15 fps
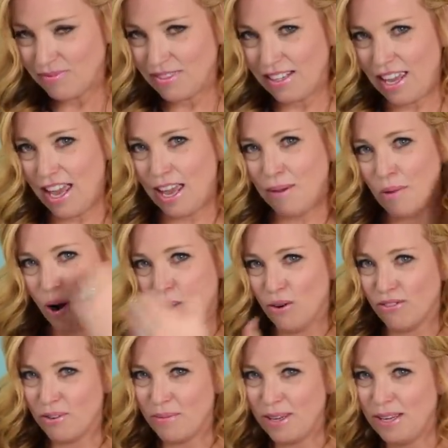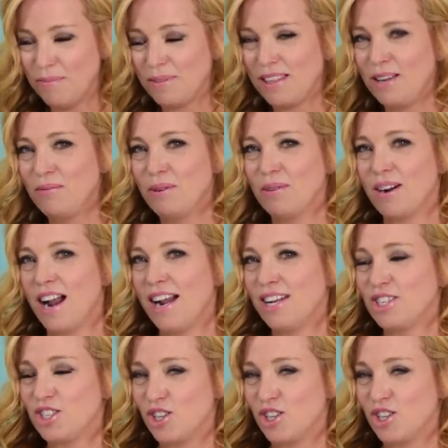came over me, but then we were kind of